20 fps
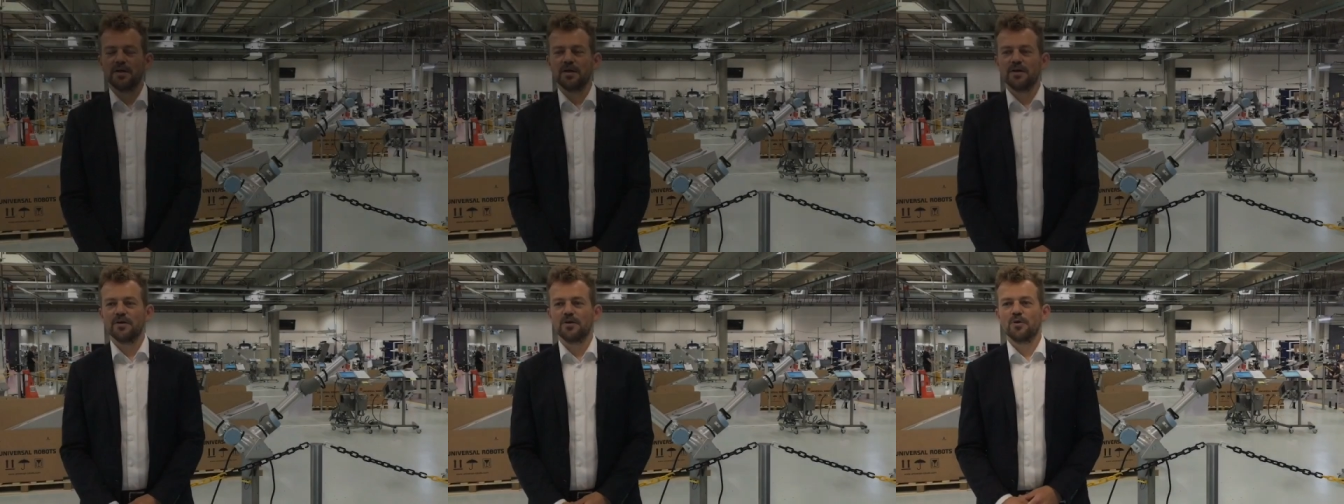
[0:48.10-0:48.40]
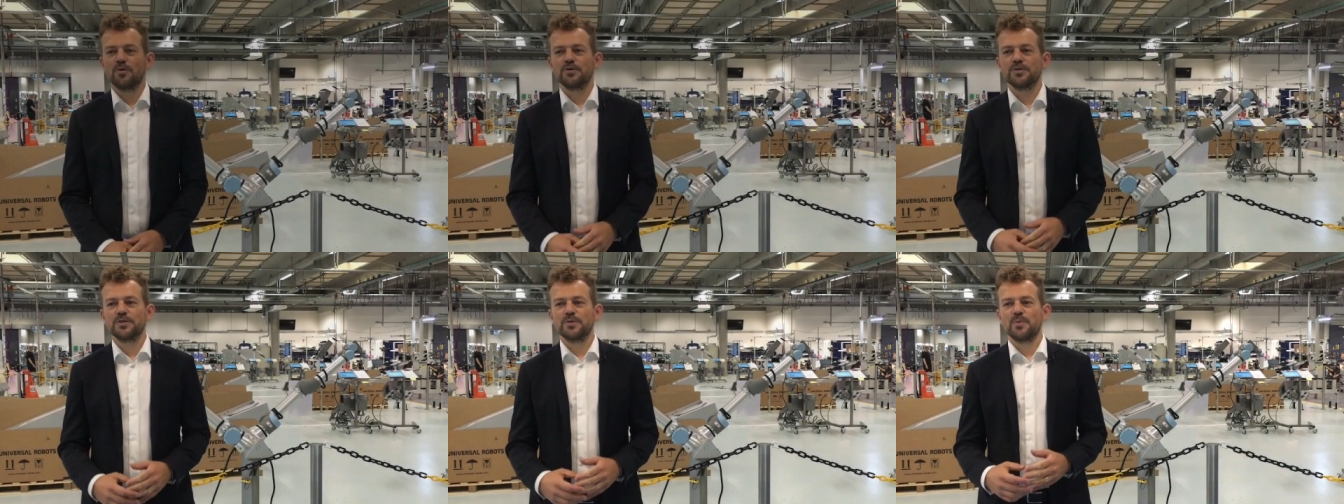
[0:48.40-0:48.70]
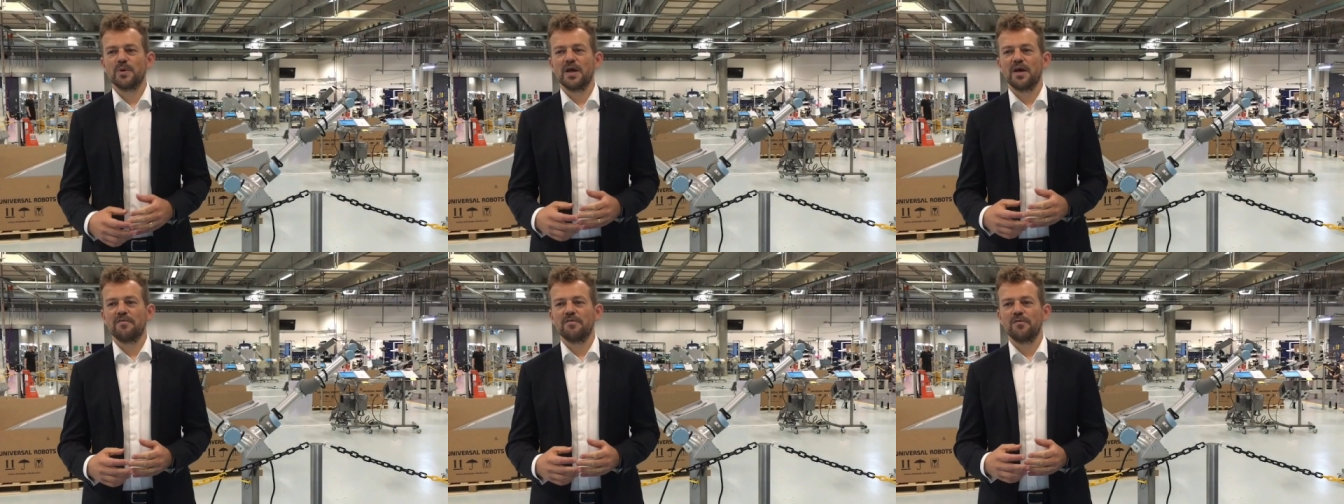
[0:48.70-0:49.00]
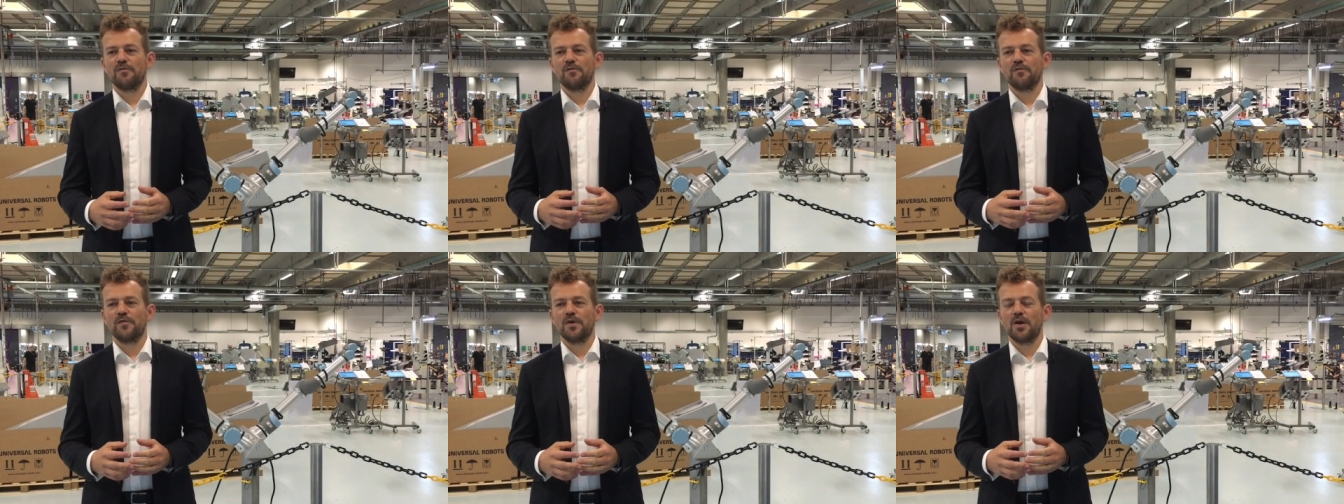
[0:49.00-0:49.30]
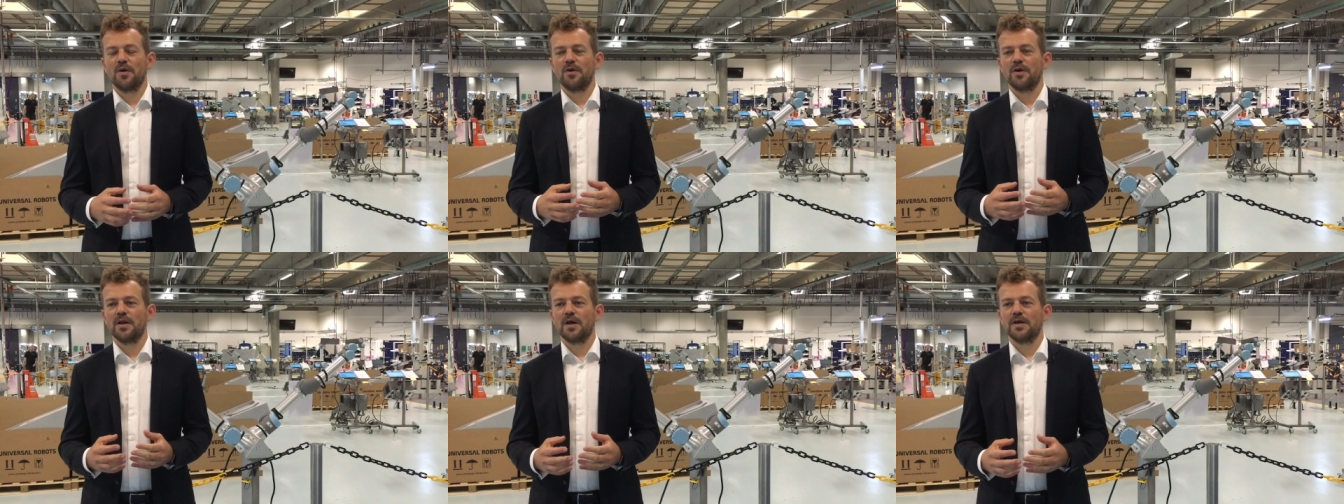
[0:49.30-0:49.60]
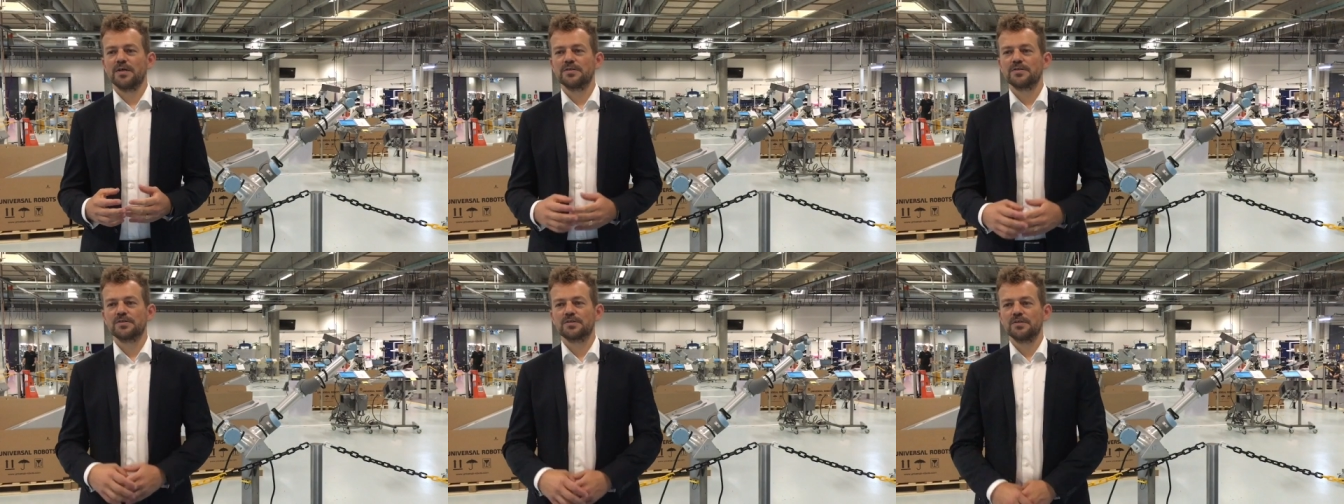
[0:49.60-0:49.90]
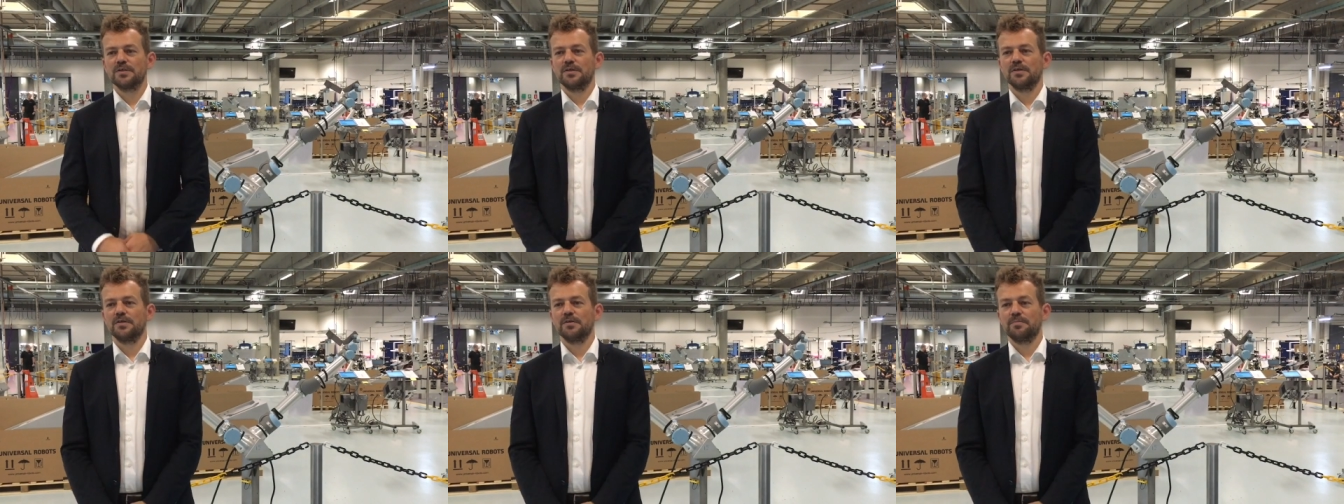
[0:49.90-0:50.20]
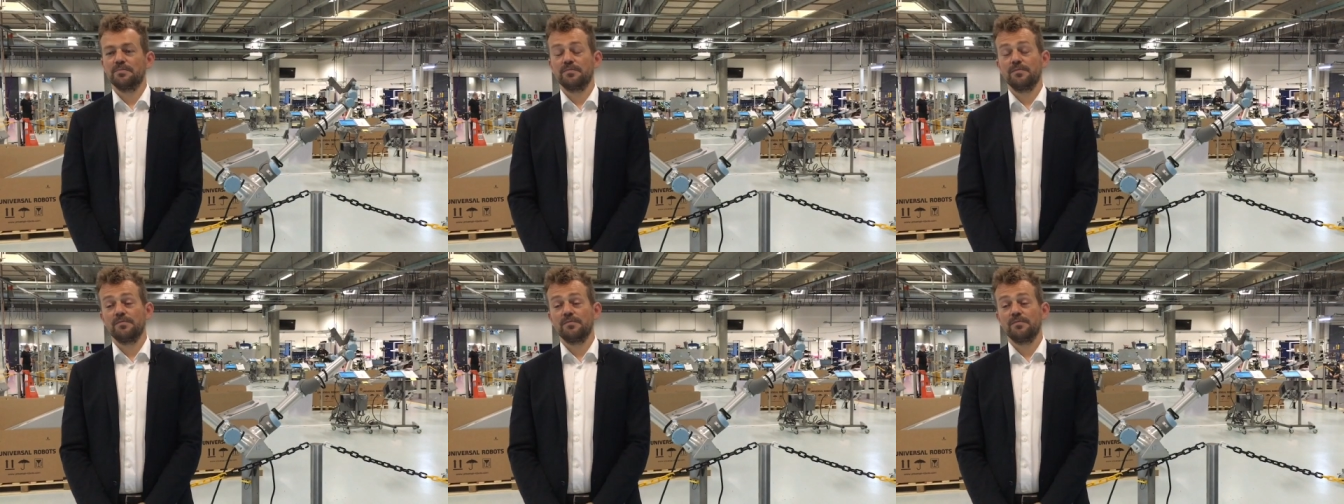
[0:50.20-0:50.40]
here in Odense we have a very nice, uh,